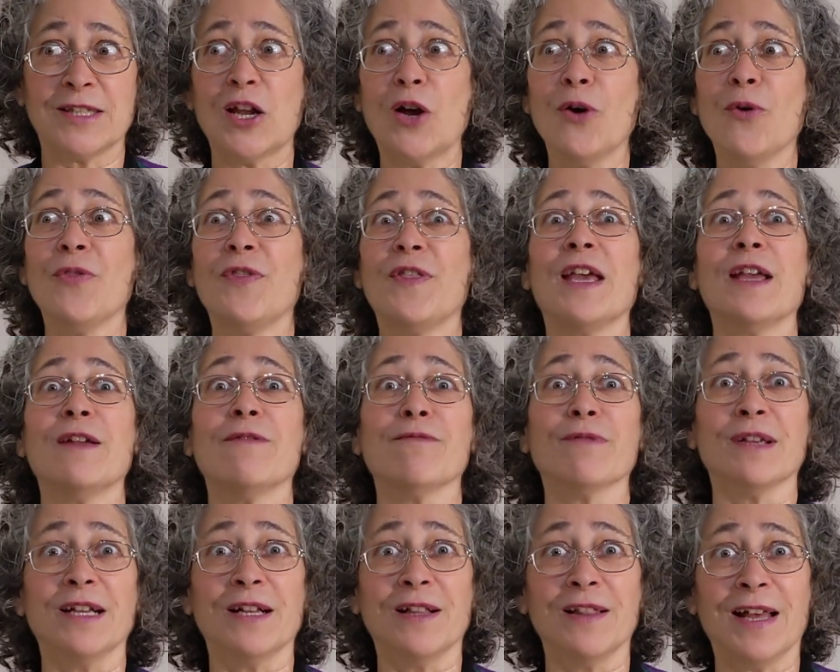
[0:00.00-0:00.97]
Don't they
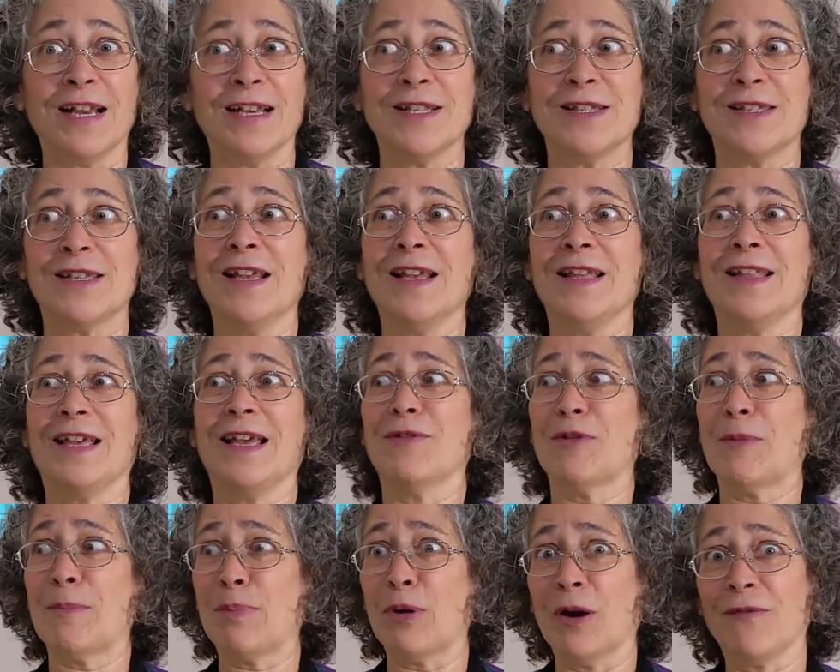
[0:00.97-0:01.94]
realize they have
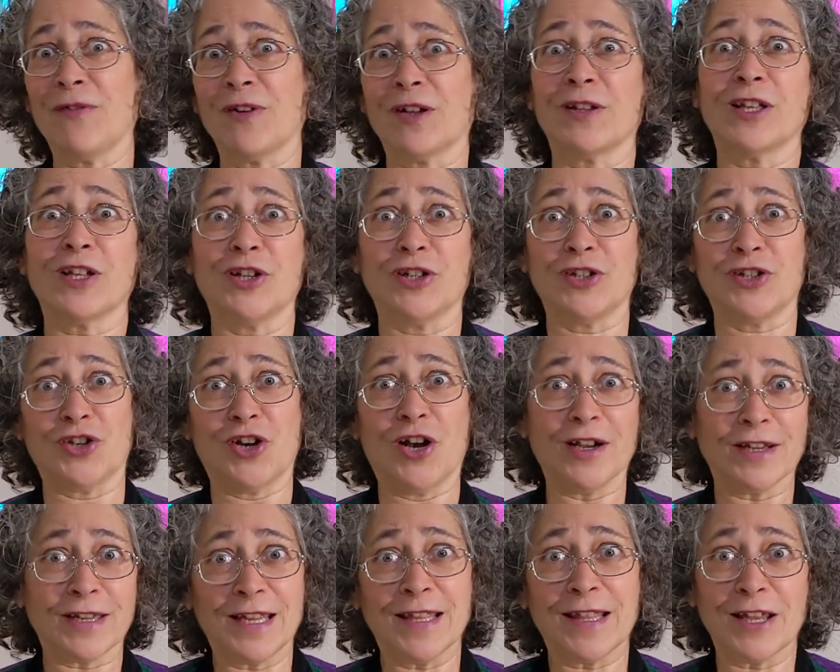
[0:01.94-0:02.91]
a perfectly good
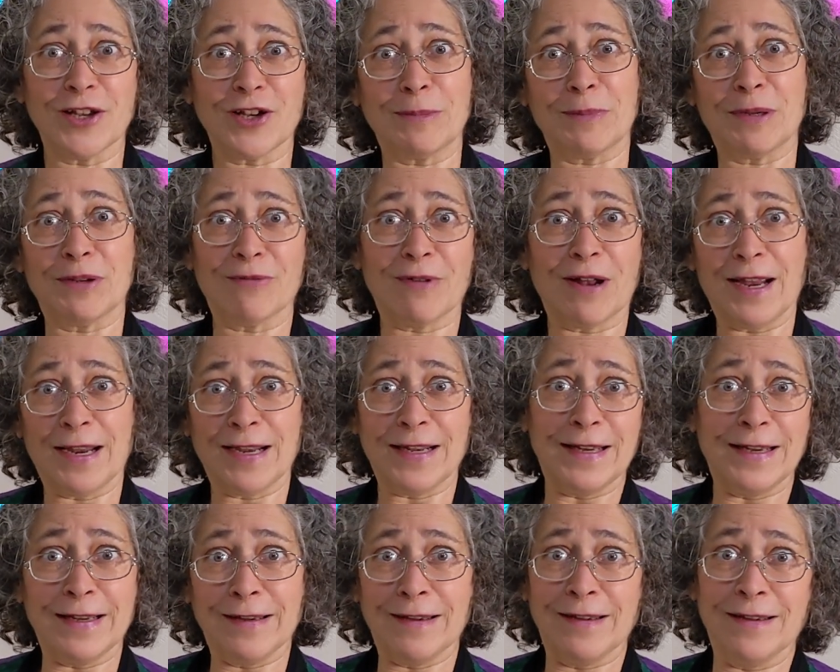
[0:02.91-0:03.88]
donkey they could be
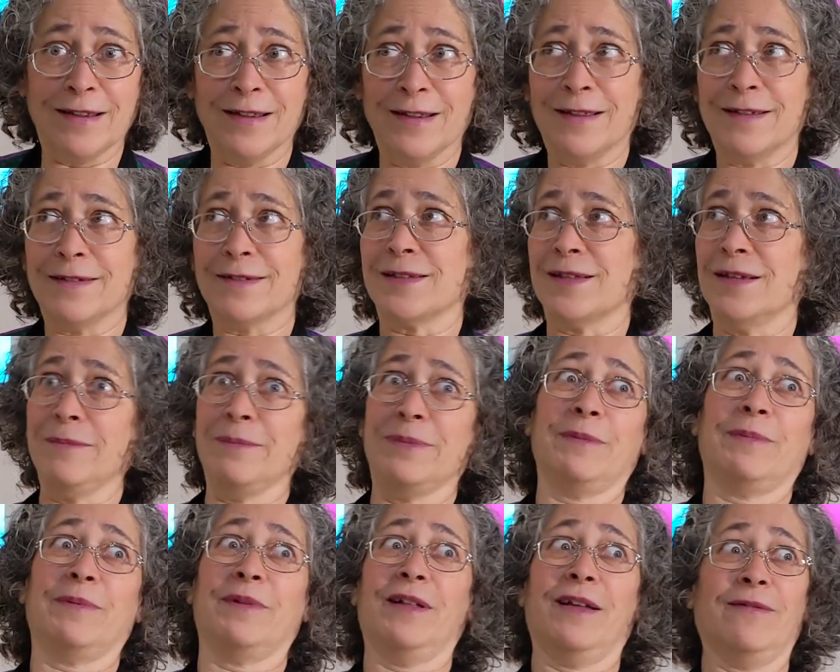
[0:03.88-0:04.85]
riding? Some
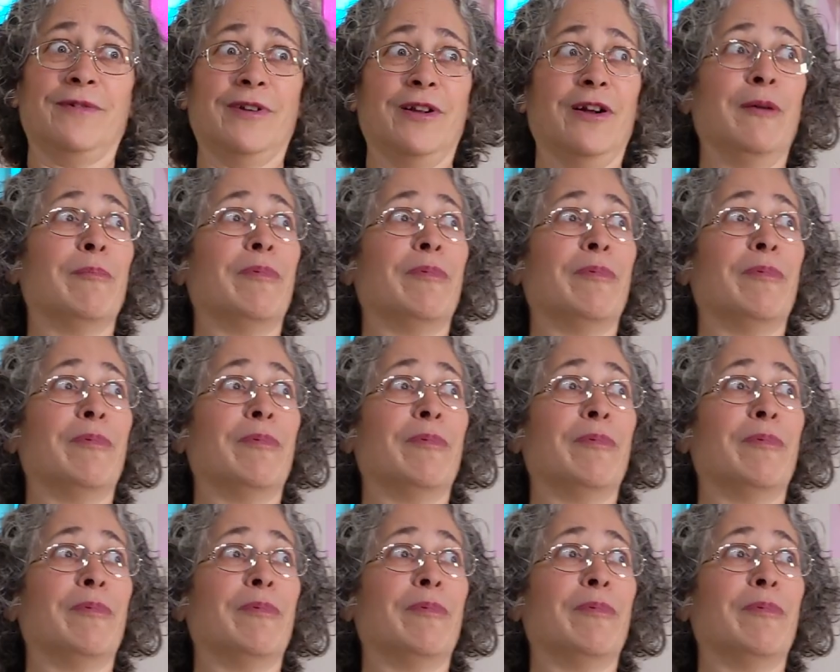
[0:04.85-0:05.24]
people have no